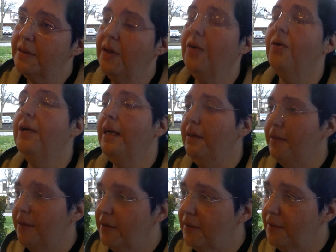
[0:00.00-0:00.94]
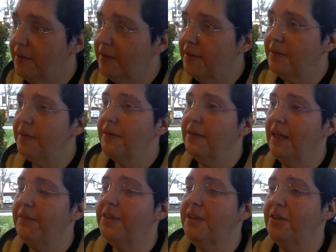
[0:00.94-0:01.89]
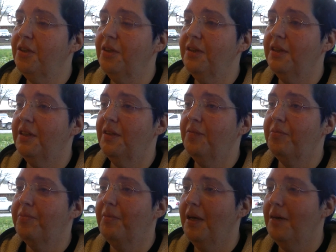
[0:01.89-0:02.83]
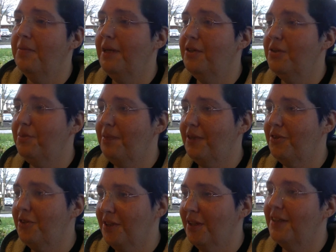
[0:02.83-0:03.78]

Oh, okay. Yeah, I've seen you pasted pictures on.